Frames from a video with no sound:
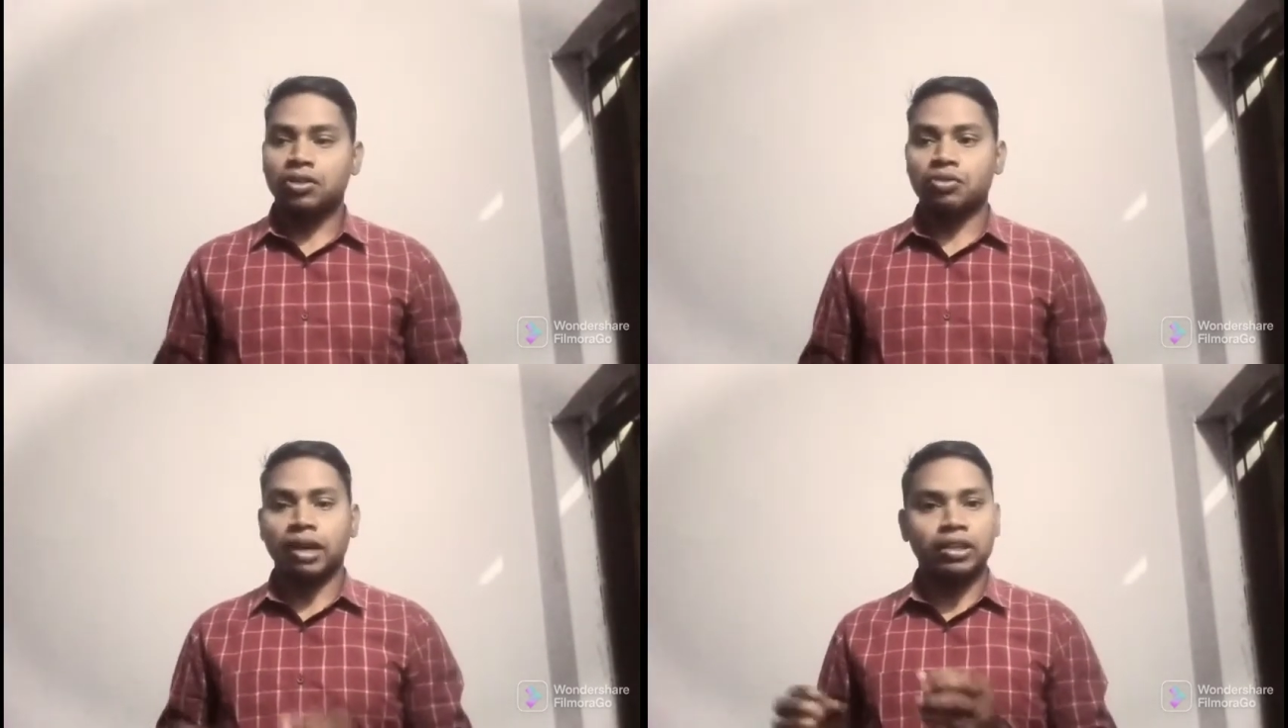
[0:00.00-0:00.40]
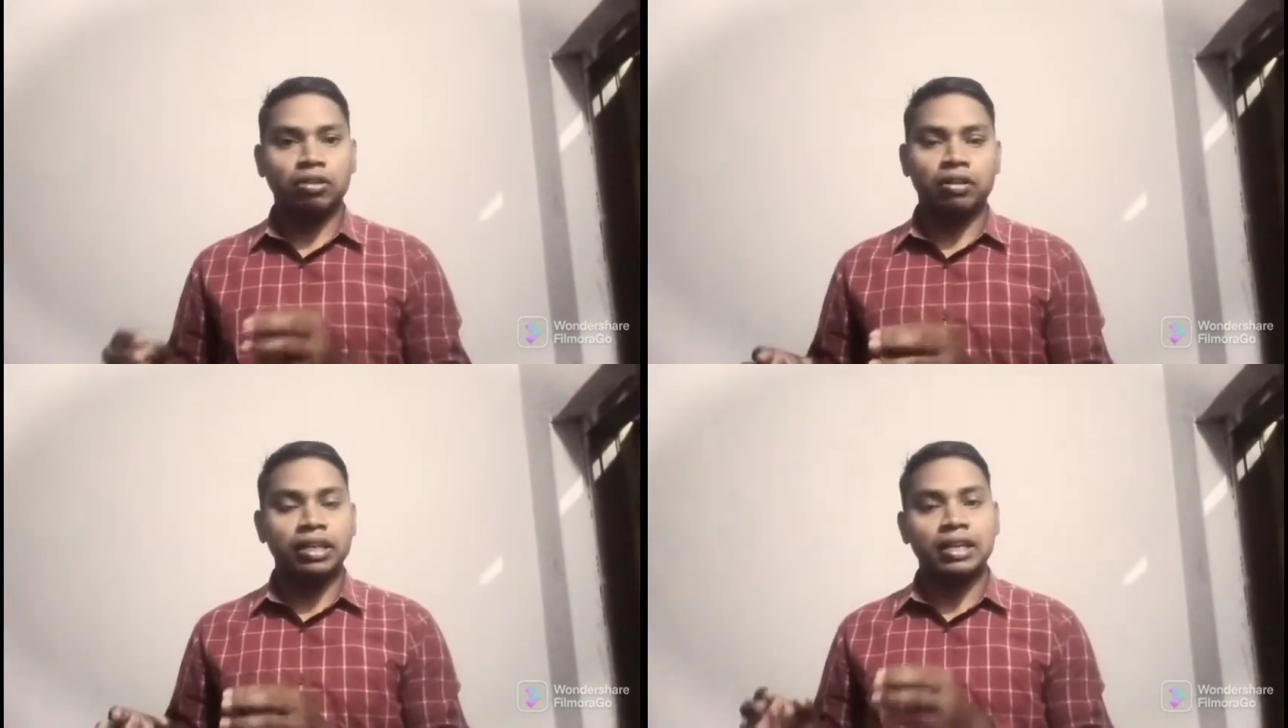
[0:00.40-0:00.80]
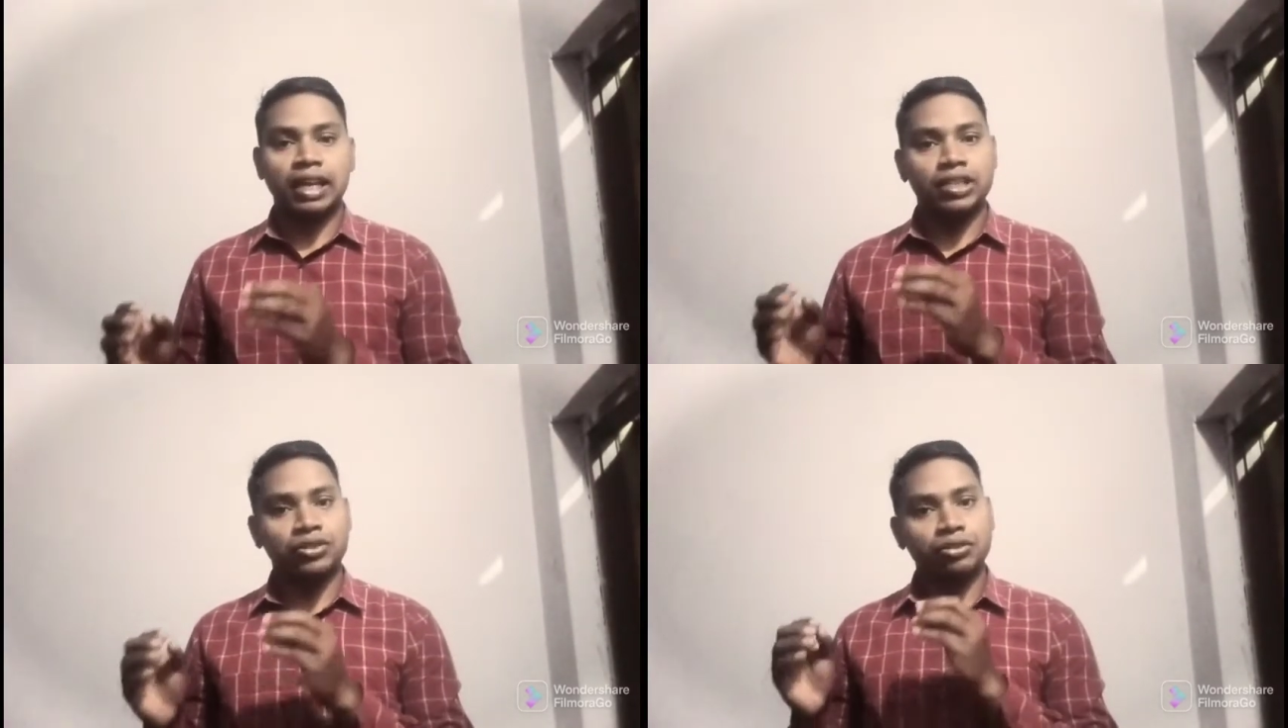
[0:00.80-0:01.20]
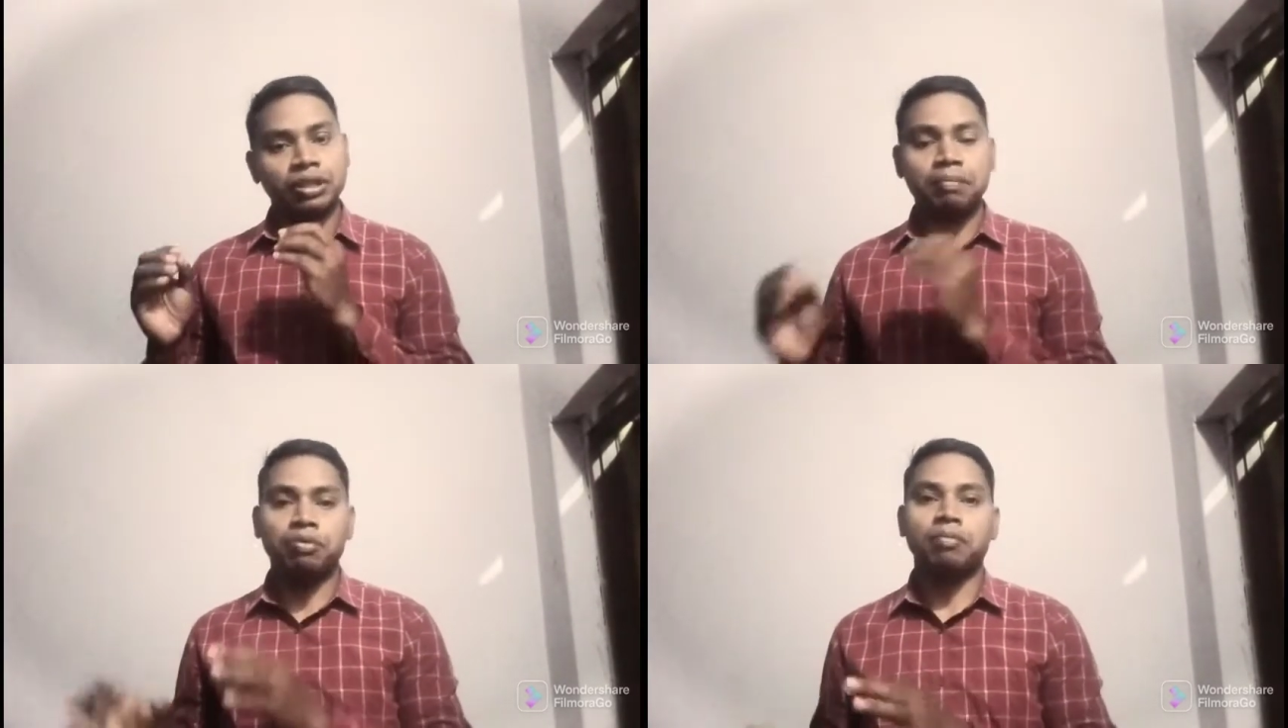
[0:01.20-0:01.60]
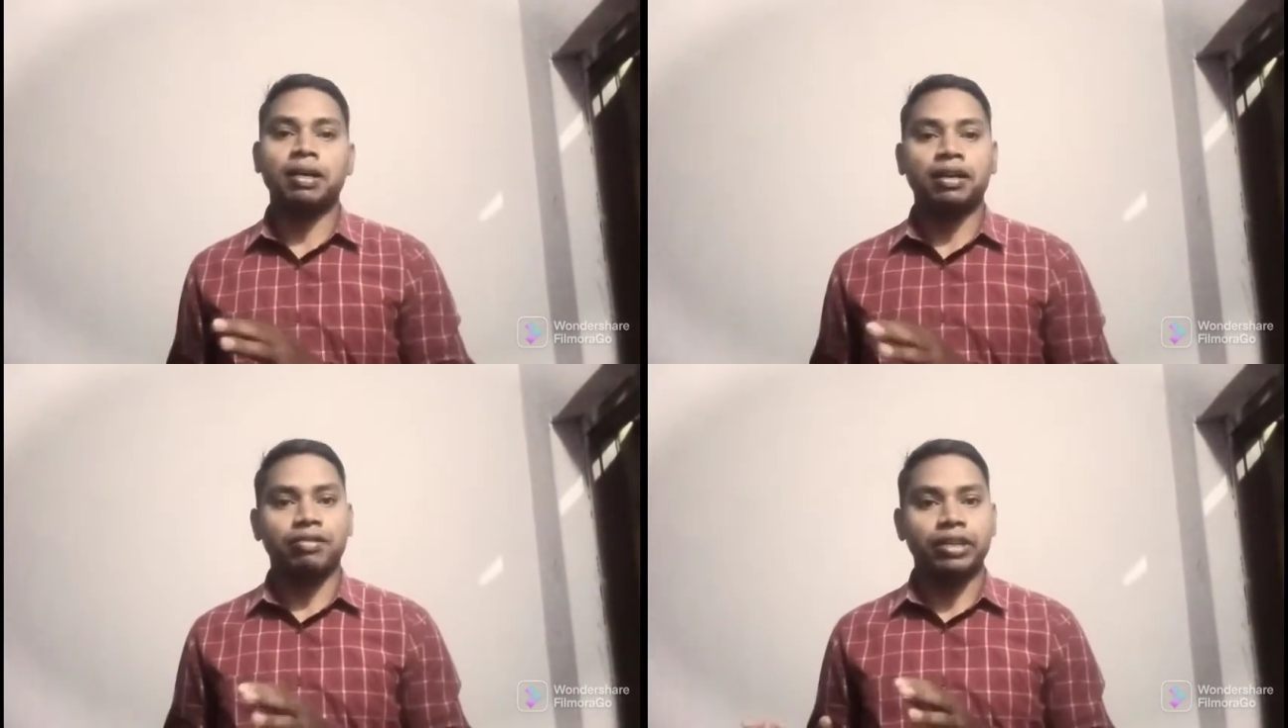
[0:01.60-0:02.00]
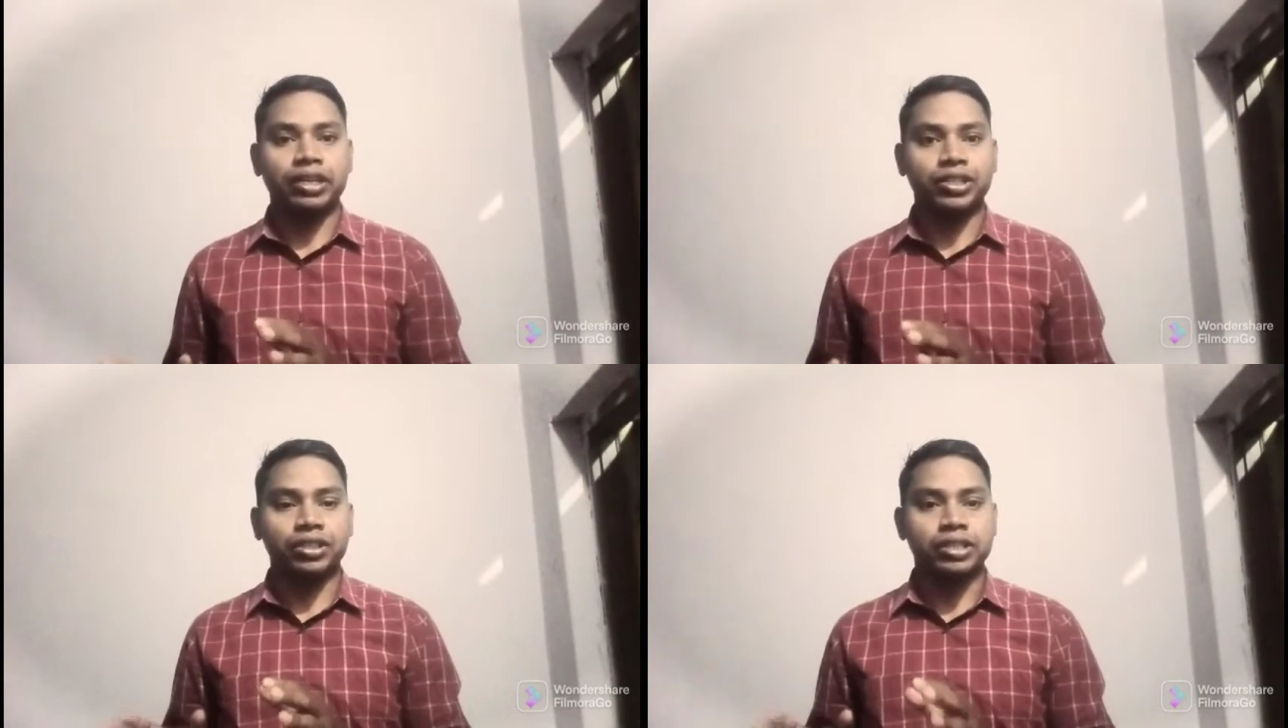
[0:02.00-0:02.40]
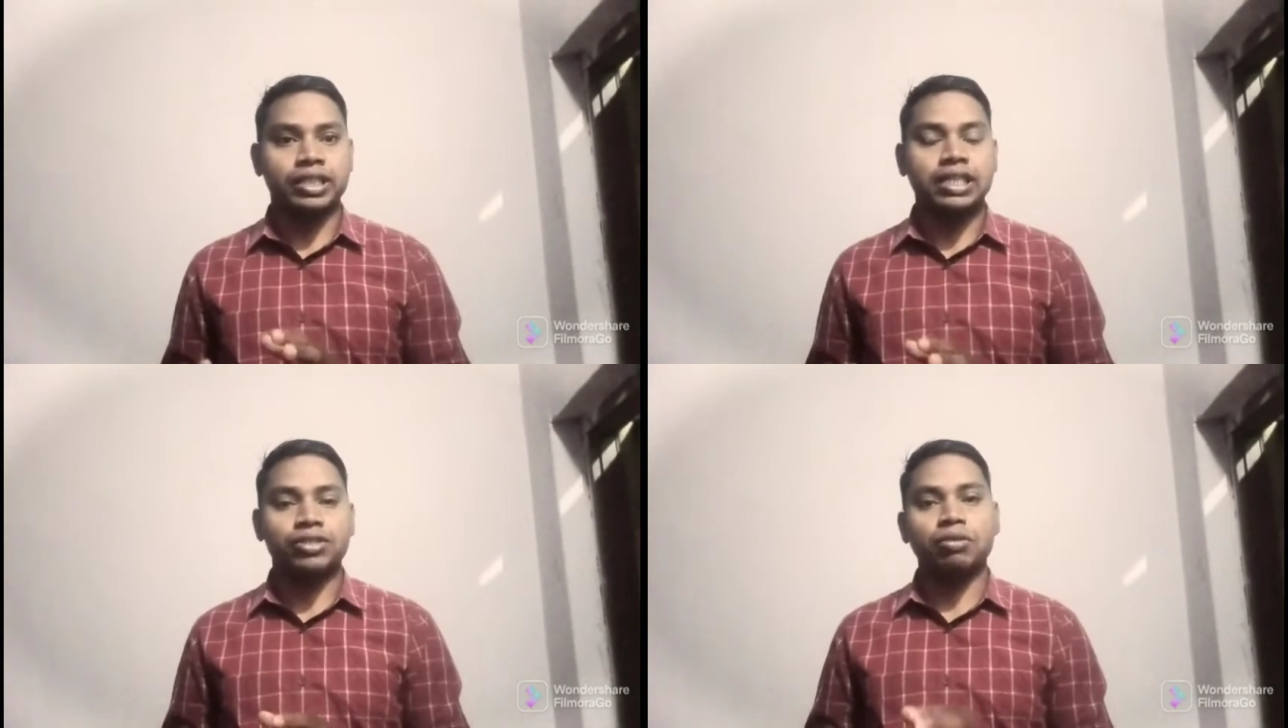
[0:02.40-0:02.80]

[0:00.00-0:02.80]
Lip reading: So I thought that I should improve my communication skills.